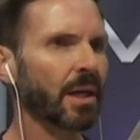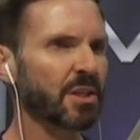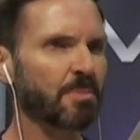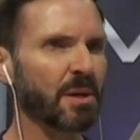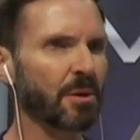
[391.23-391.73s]
a
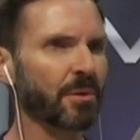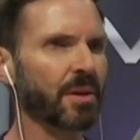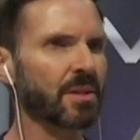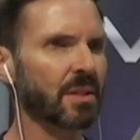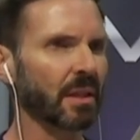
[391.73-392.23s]
speaker
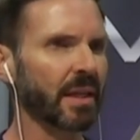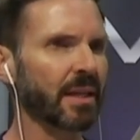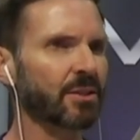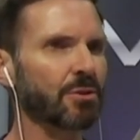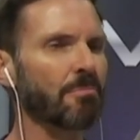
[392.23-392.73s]
that is
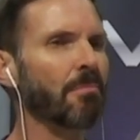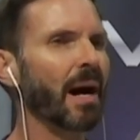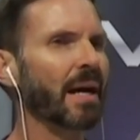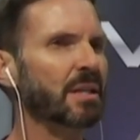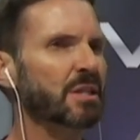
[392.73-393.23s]
linked to
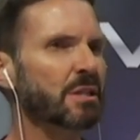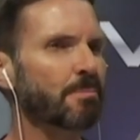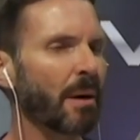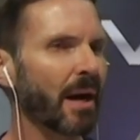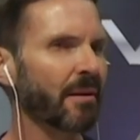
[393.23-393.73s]
my
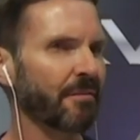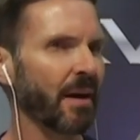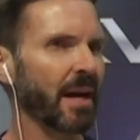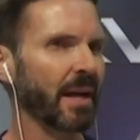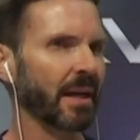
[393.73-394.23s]

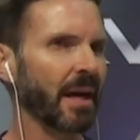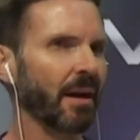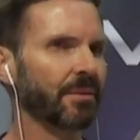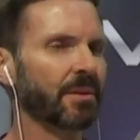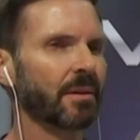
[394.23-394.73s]
Spotify
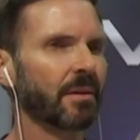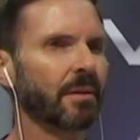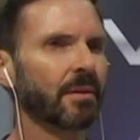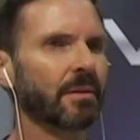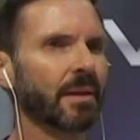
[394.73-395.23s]
account.
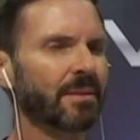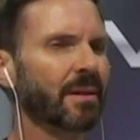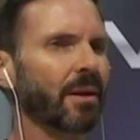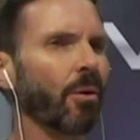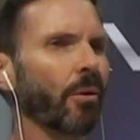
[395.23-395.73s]
That's
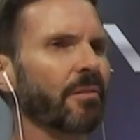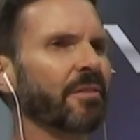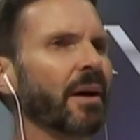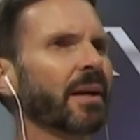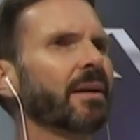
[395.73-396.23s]
kind of
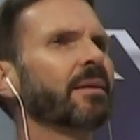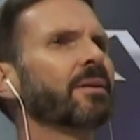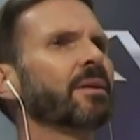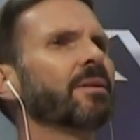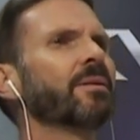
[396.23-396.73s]
horrifying. I didn't know
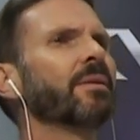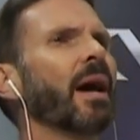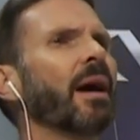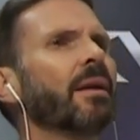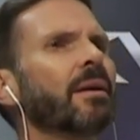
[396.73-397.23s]
you could do that.